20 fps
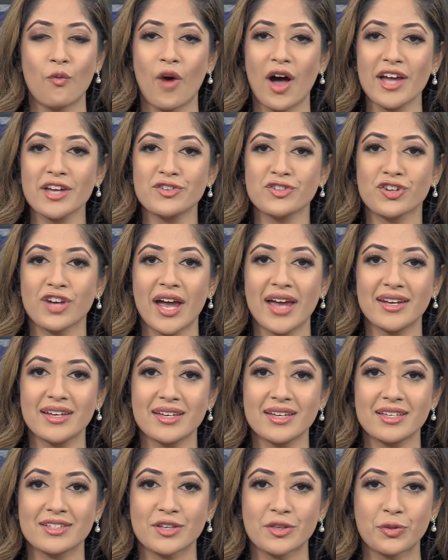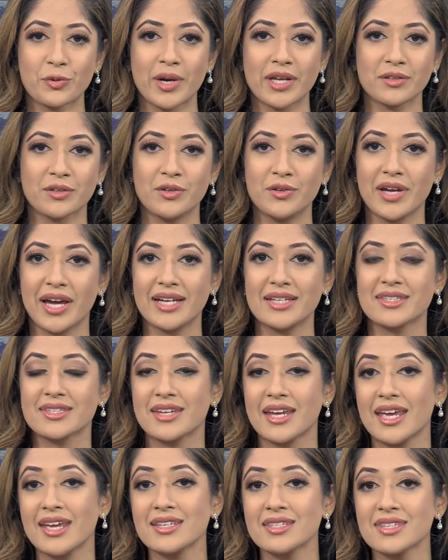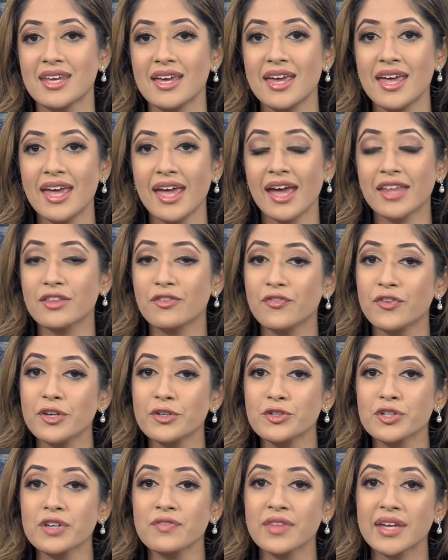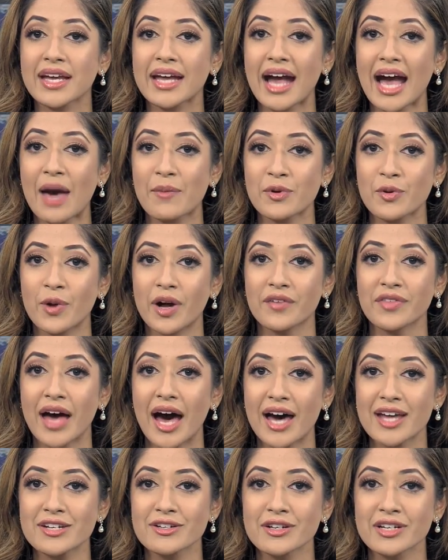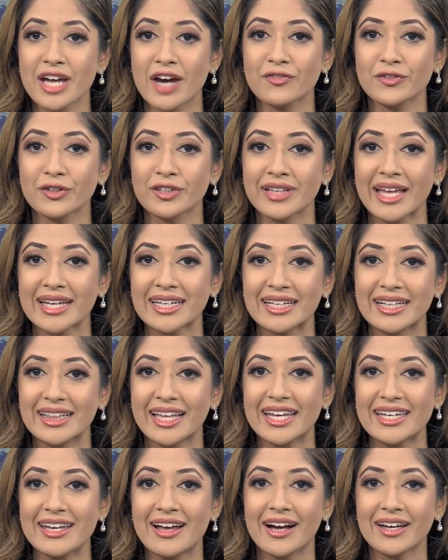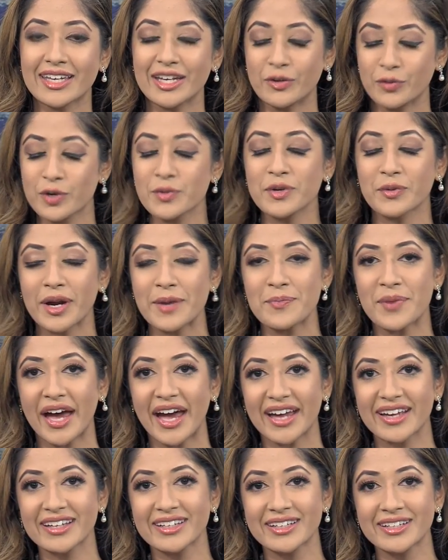why China is a threat to the United States and the future of the Commonwealth under Governor-elect Glenn Youngkin. We'll be right back.